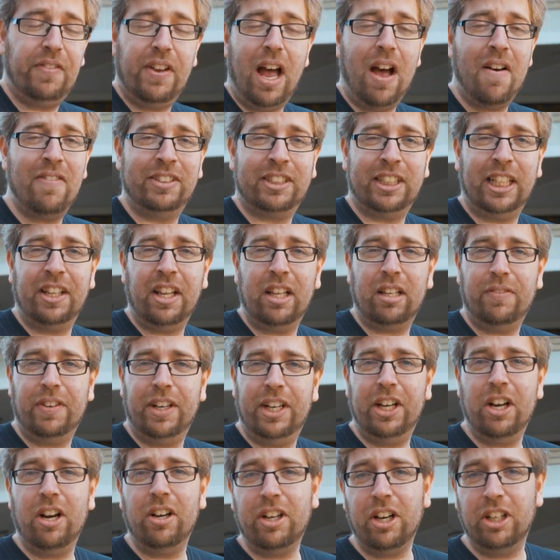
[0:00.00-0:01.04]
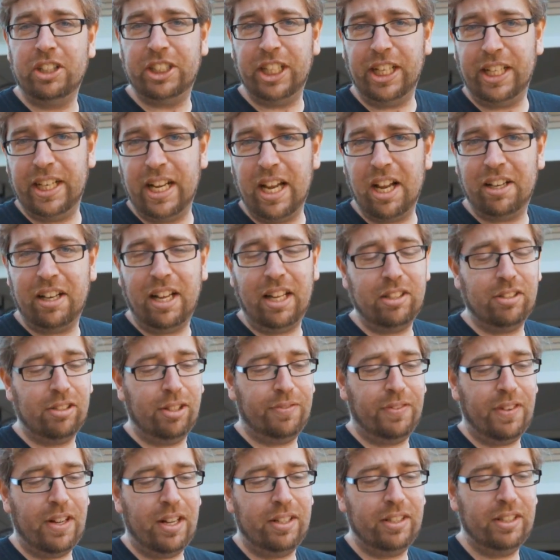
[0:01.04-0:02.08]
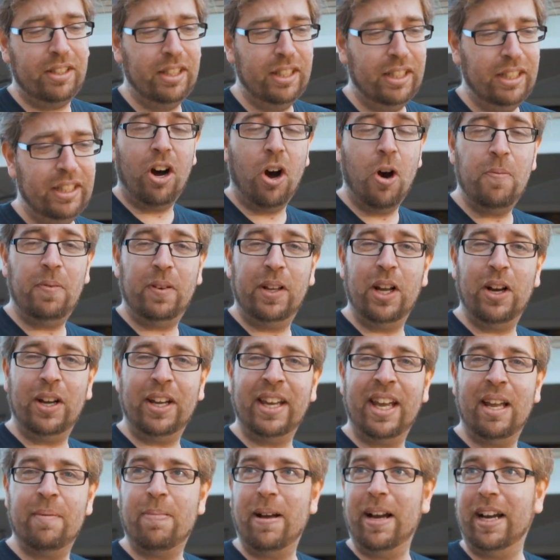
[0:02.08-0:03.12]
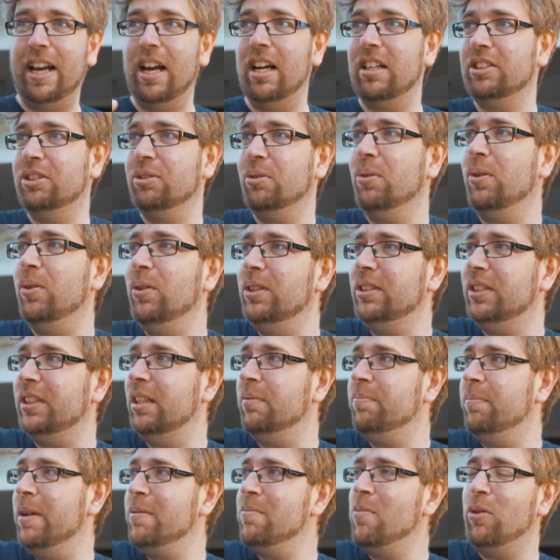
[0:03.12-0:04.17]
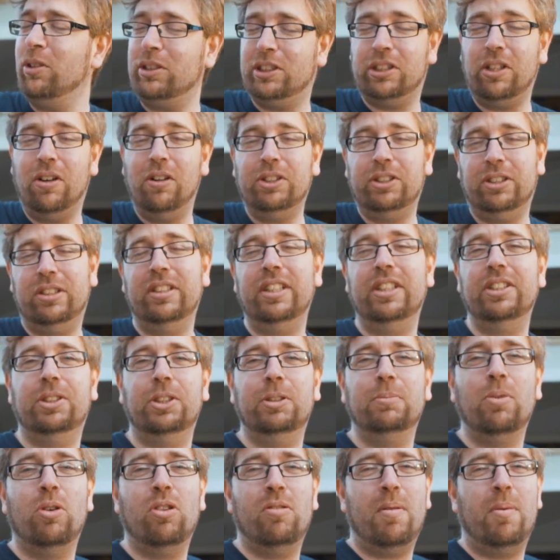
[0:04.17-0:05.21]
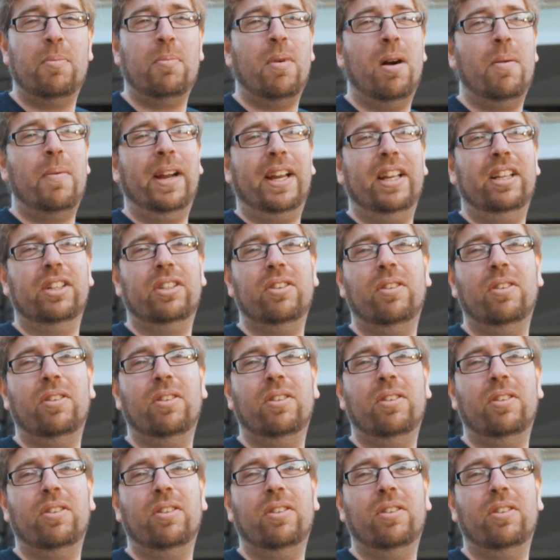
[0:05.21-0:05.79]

you haven't seen the other video, go check it out. Have a lot of fun. Hopefully I can get back outdoors and be more social and do more of my regular